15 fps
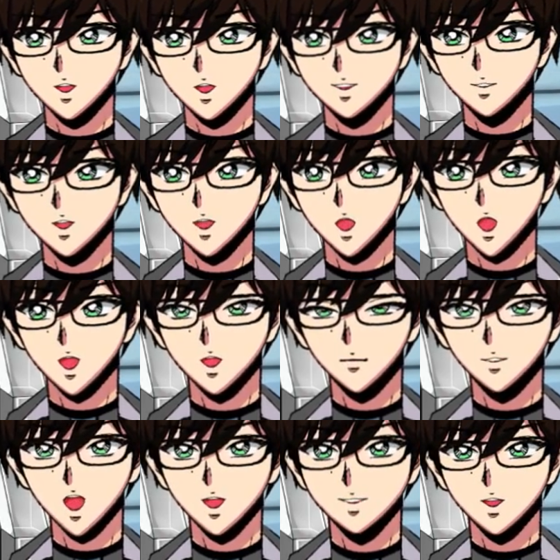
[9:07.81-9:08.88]
because that can
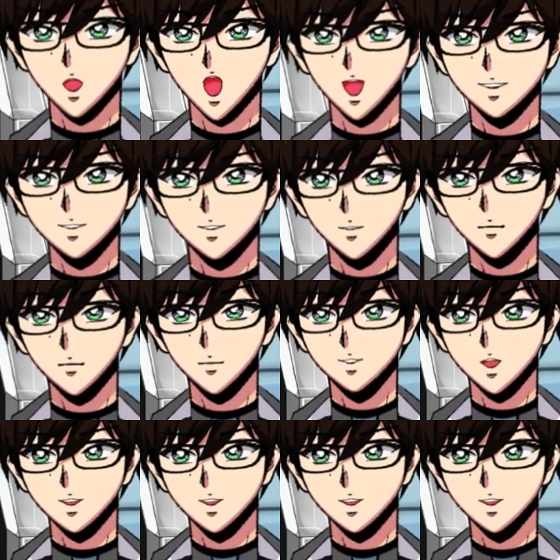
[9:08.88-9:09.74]
make you deck out quite